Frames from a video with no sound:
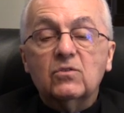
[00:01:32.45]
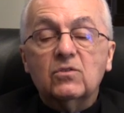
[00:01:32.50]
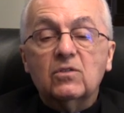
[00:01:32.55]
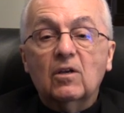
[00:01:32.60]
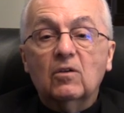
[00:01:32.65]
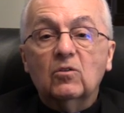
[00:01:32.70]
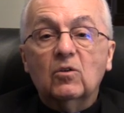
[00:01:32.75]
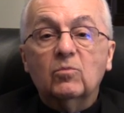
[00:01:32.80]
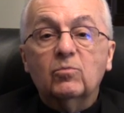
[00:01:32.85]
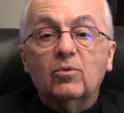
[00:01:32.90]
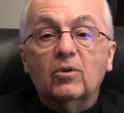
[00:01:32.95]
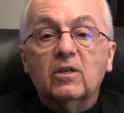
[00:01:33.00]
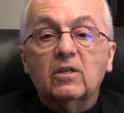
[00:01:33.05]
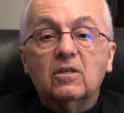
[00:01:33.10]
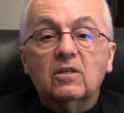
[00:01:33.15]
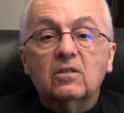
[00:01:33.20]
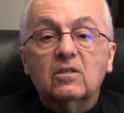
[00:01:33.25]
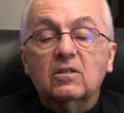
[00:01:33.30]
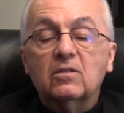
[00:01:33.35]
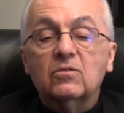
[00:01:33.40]

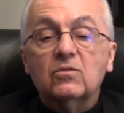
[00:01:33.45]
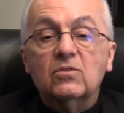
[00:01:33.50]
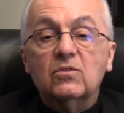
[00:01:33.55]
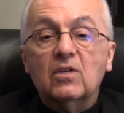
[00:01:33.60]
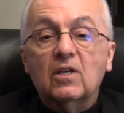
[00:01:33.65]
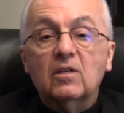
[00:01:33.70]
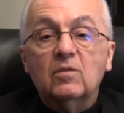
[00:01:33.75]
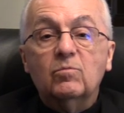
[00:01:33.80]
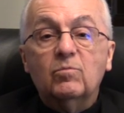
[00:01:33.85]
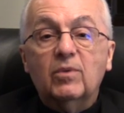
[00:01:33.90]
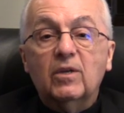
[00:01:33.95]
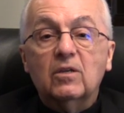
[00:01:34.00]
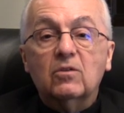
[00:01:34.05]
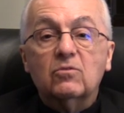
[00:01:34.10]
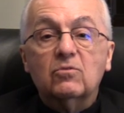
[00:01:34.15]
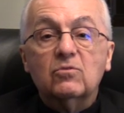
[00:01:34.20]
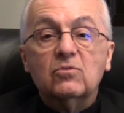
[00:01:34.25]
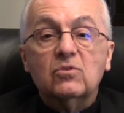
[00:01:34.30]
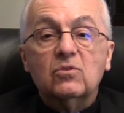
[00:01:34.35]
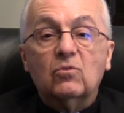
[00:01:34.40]
celebrated in St.
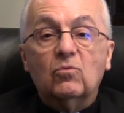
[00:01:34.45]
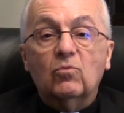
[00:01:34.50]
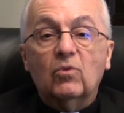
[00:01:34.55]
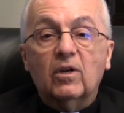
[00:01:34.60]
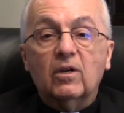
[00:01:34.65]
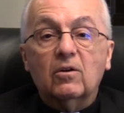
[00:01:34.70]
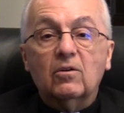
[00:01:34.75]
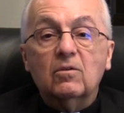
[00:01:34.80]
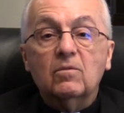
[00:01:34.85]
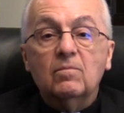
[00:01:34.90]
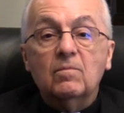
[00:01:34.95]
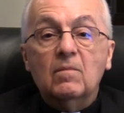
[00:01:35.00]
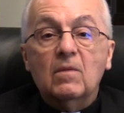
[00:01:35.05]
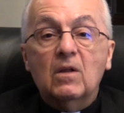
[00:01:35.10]
Peter's Square.